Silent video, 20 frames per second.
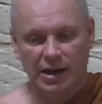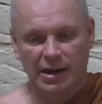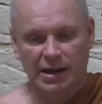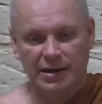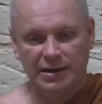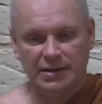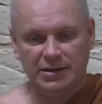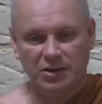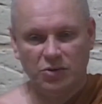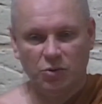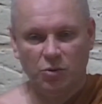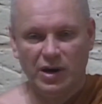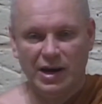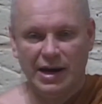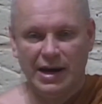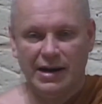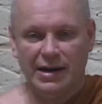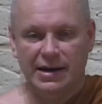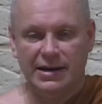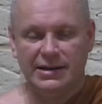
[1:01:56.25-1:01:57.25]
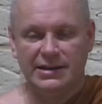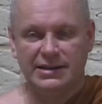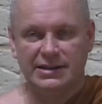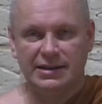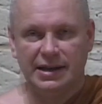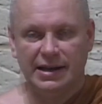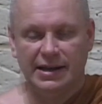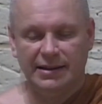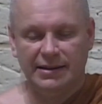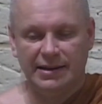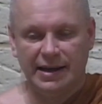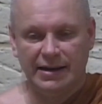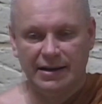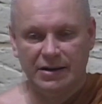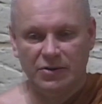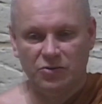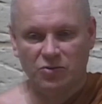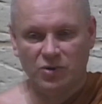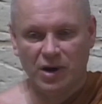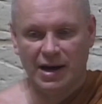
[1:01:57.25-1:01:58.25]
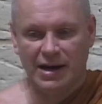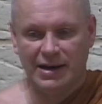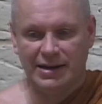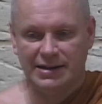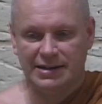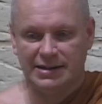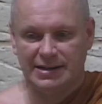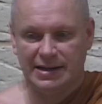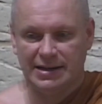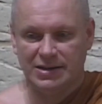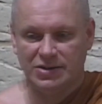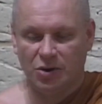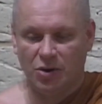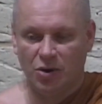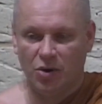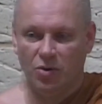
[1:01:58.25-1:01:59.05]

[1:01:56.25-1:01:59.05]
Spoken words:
It is an awareness that arises